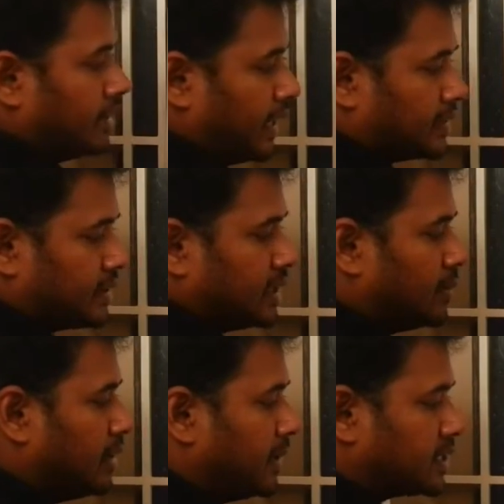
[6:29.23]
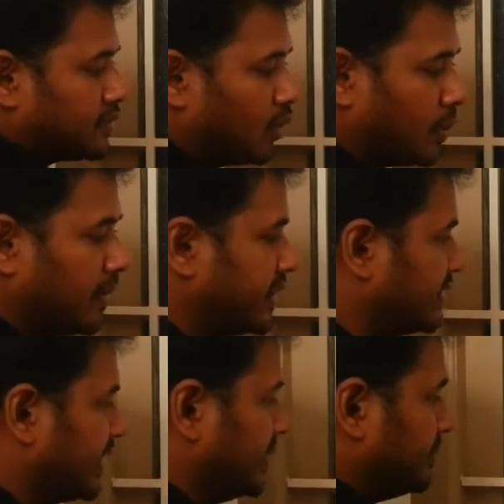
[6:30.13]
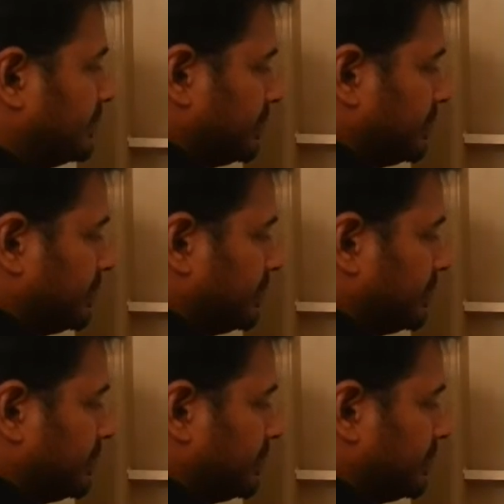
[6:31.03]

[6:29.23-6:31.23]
Next, W base 4 power 3.